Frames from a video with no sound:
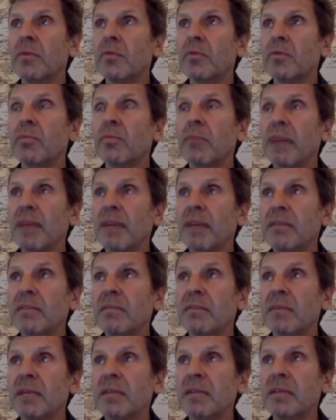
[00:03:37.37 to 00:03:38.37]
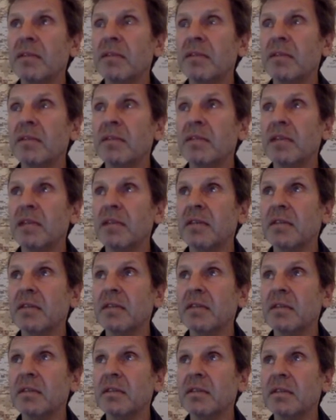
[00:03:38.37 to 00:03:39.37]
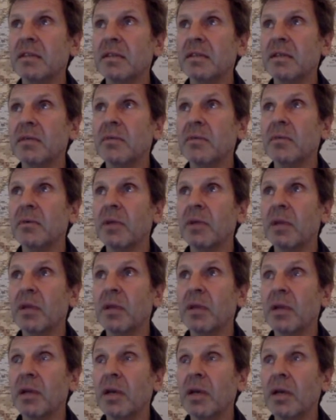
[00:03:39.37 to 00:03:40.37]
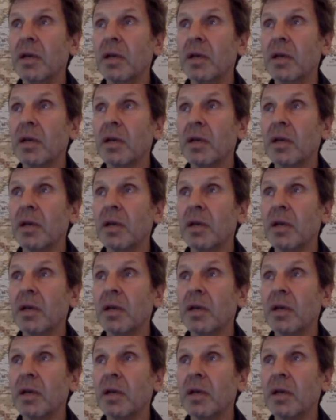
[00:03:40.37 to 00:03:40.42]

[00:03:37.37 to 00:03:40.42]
maximize the chances they will